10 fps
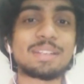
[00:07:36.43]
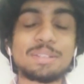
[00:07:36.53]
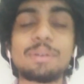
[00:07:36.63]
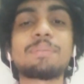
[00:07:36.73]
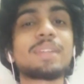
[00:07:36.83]

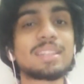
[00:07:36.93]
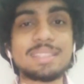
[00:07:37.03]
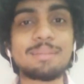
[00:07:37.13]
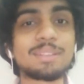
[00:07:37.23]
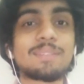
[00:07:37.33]
so
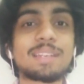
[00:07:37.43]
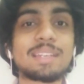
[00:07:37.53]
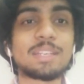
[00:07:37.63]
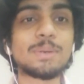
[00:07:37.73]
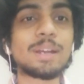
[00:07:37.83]
that's something
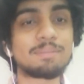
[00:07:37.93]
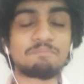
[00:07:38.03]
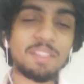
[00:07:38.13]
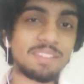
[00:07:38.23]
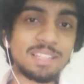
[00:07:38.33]
very new and
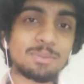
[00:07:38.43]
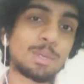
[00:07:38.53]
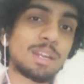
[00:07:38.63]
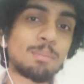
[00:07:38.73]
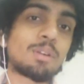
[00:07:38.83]
i think
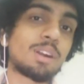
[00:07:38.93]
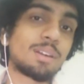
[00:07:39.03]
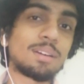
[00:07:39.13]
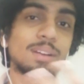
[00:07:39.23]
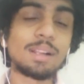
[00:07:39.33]
that's where
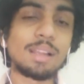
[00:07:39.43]
abroad